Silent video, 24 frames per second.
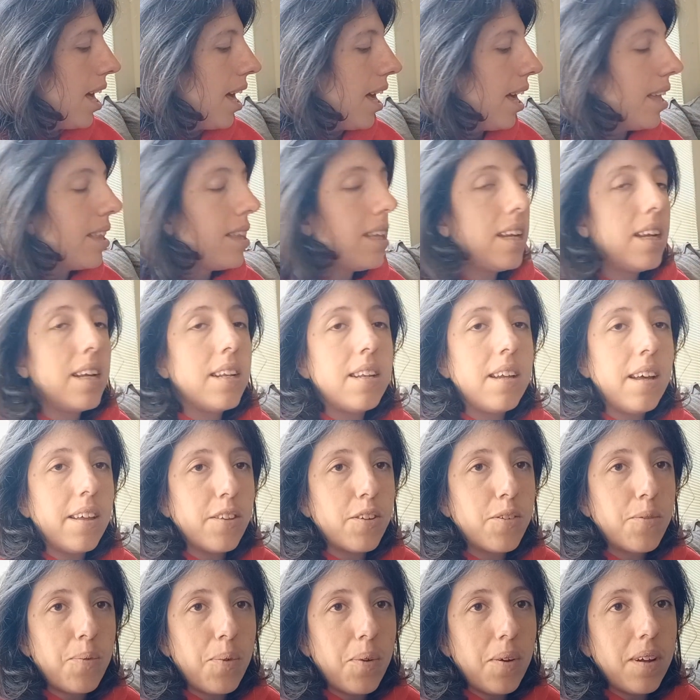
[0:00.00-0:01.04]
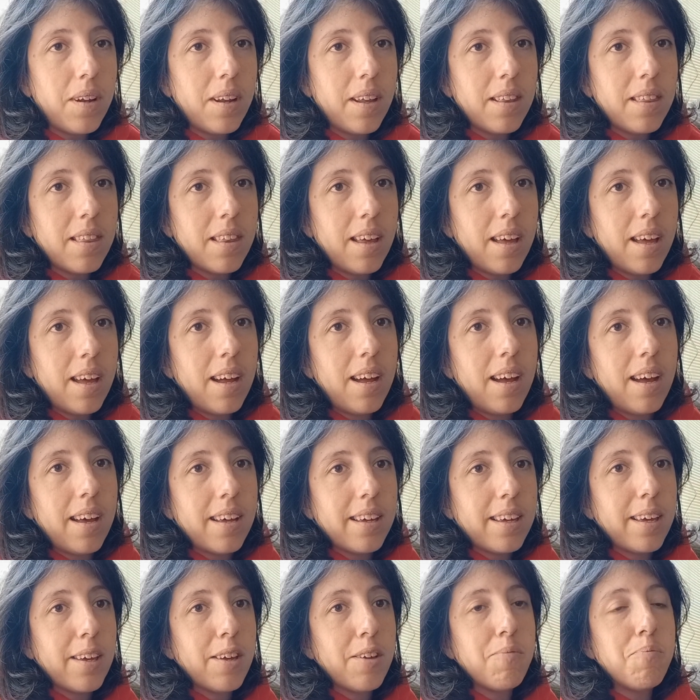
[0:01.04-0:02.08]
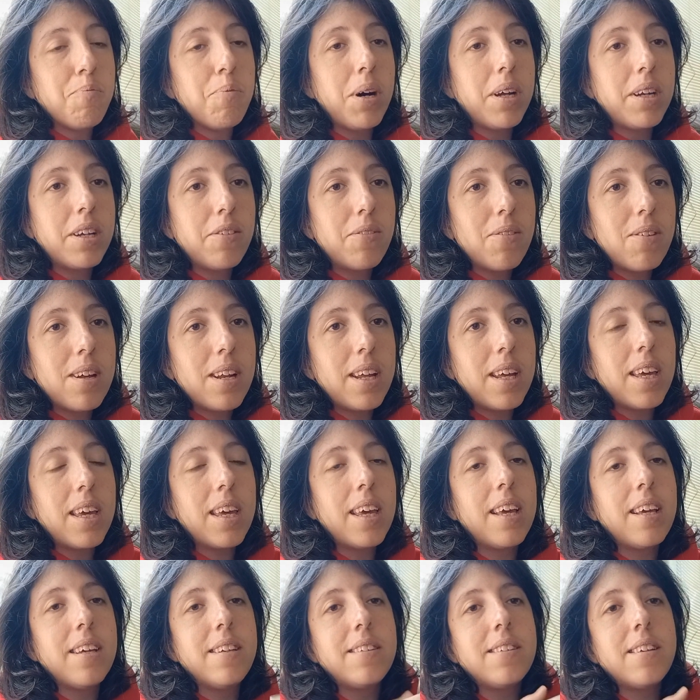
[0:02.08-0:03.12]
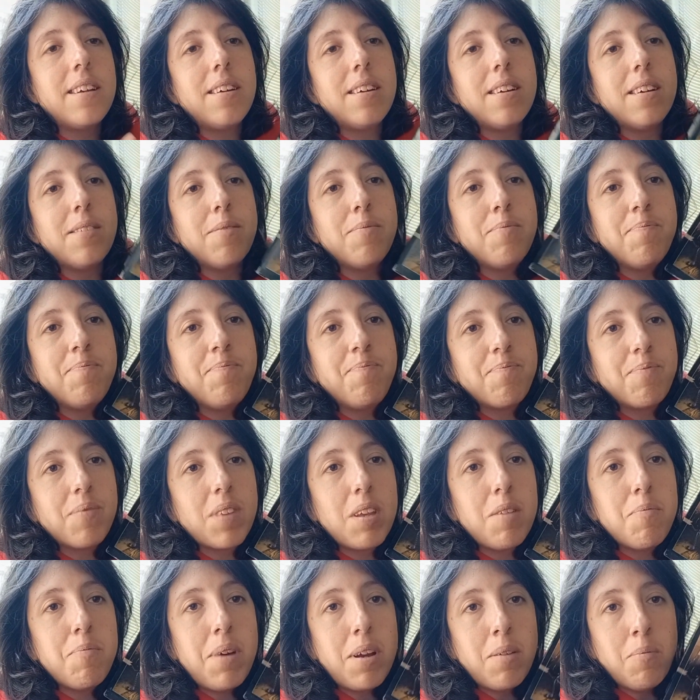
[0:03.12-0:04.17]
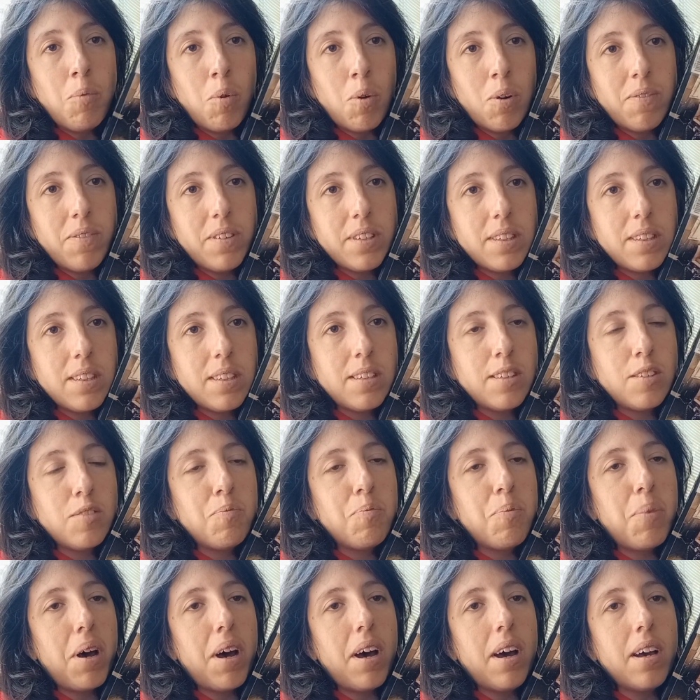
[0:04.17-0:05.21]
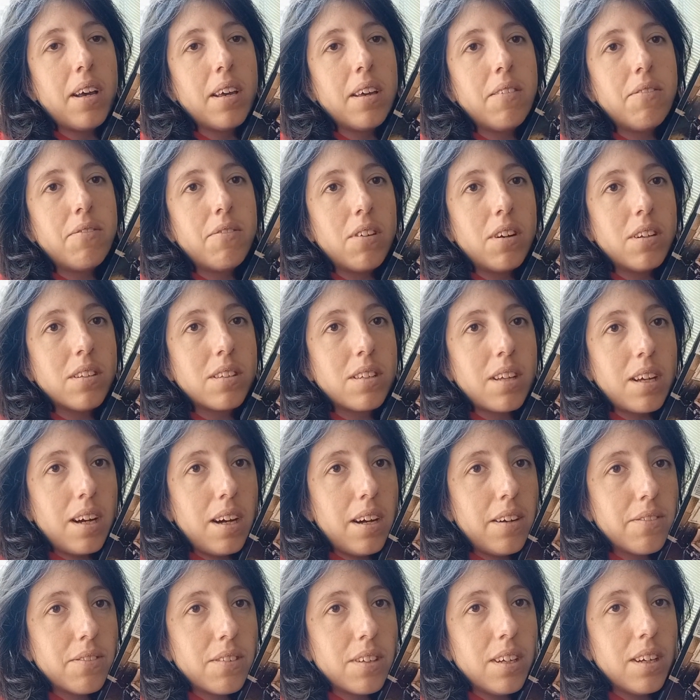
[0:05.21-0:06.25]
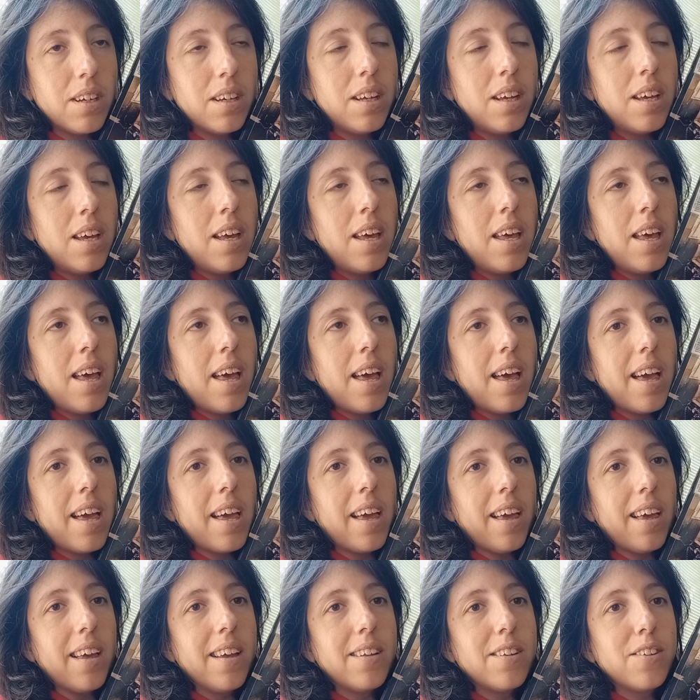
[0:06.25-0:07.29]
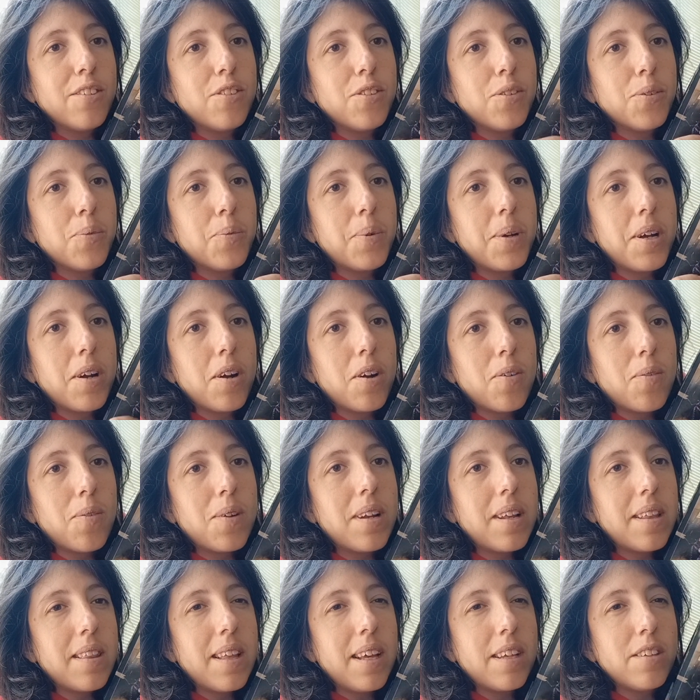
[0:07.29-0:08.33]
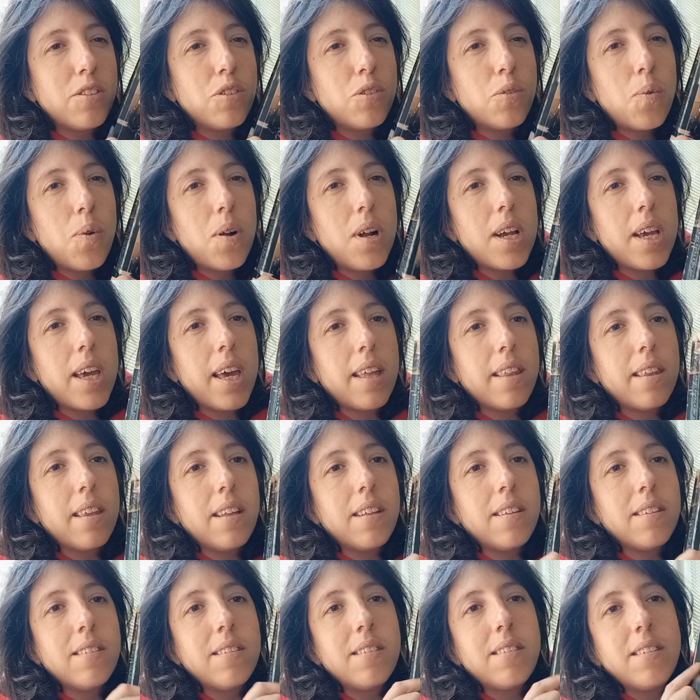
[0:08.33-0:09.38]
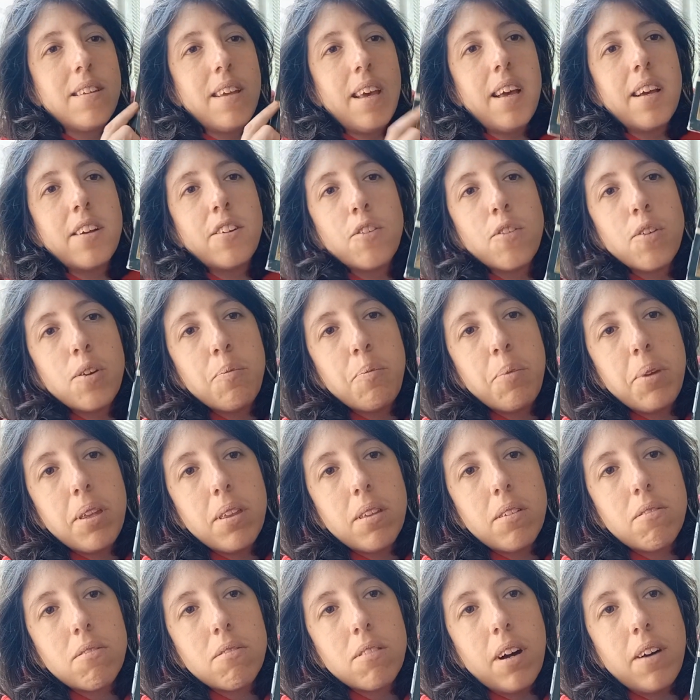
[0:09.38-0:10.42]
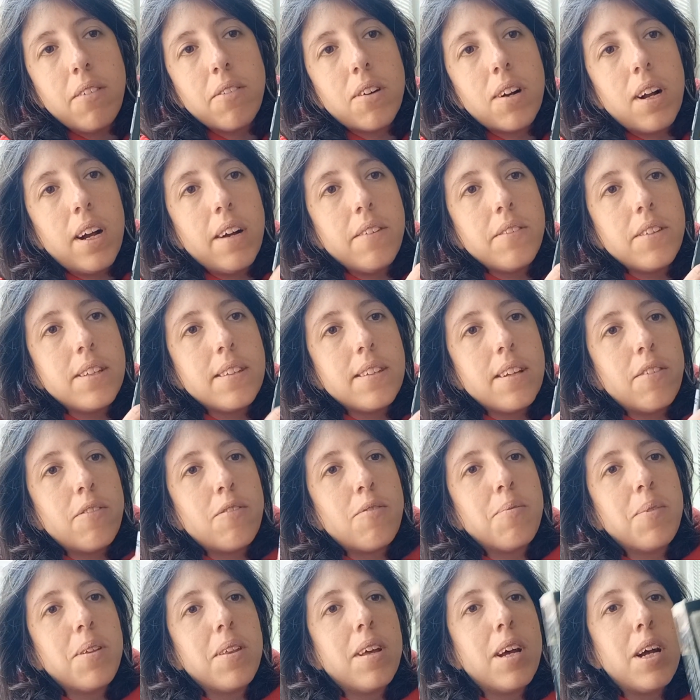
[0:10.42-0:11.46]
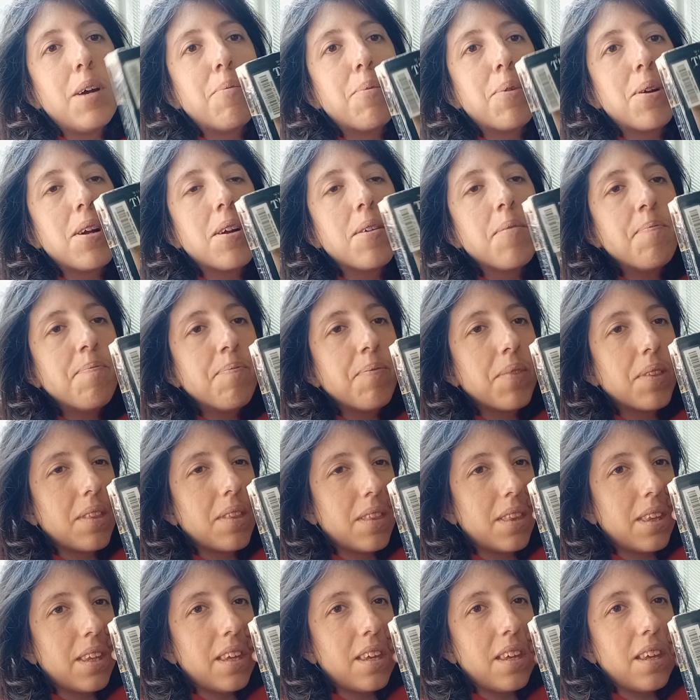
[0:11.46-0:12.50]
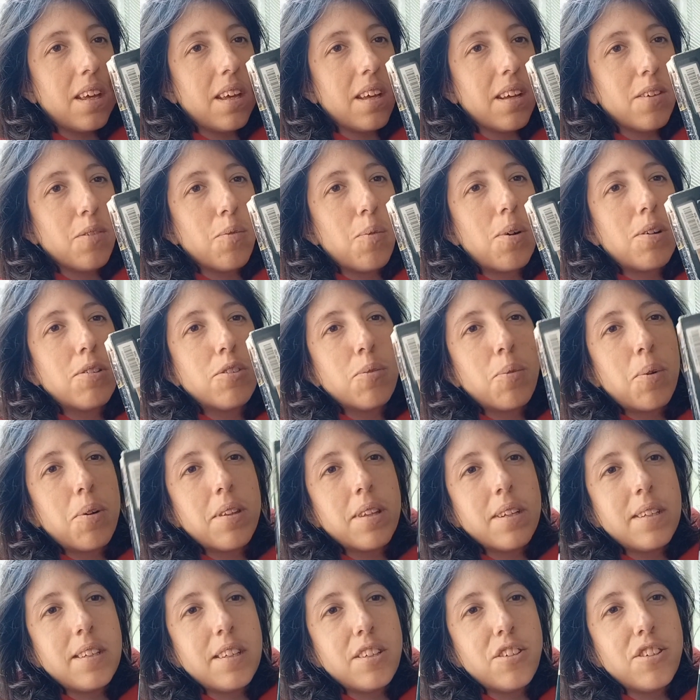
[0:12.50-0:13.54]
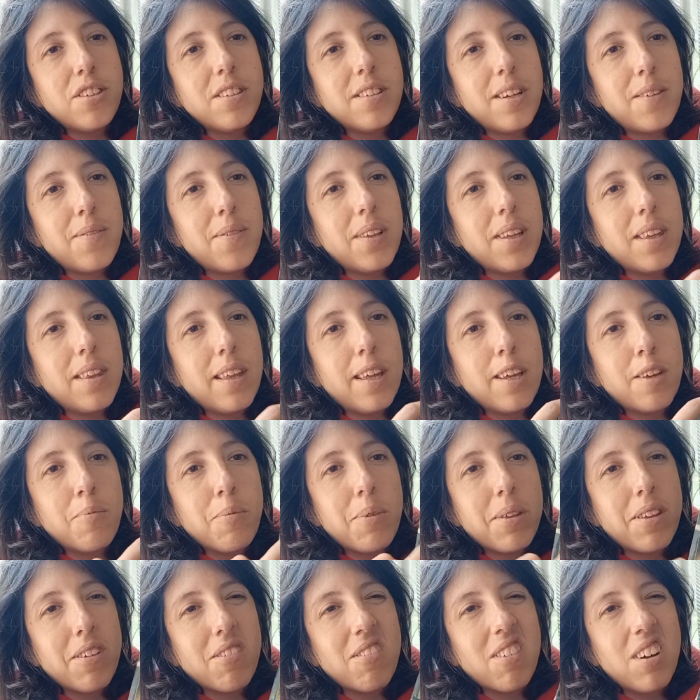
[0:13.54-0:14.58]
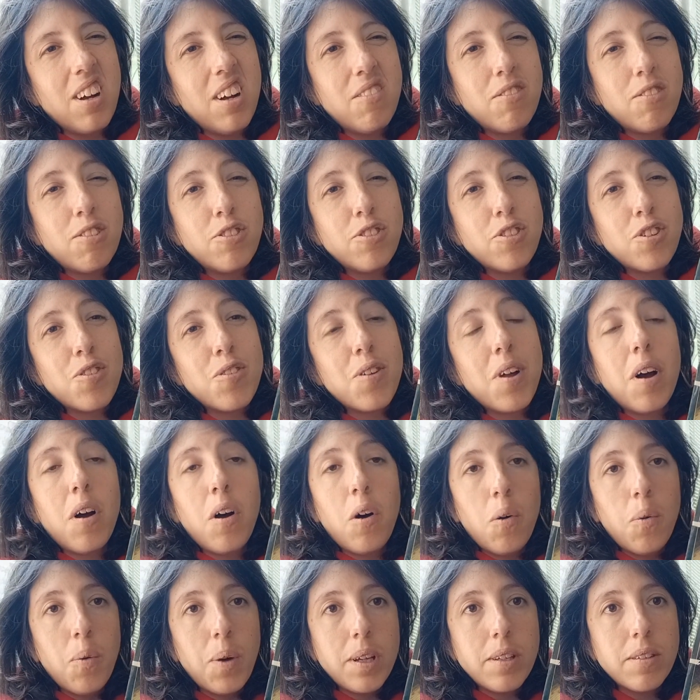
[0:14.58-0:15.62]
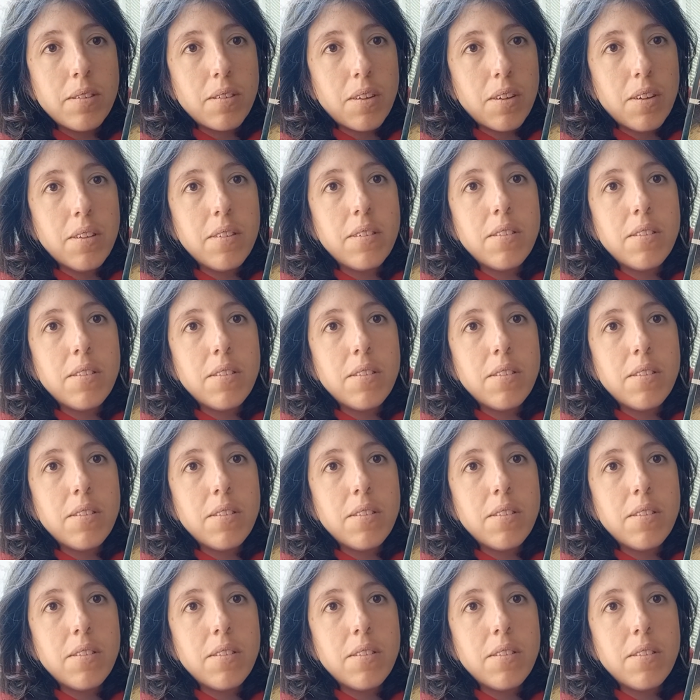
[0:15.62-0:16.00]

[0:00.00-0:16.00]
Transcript: And then another one that I am buddy reading is um, Metamorphosis by Franz Kafka. And so we are reading that story and then, yeah, creepy little cover. I have this out from the library. The uh, Wordsworth editions I really like, but their covers are not always good.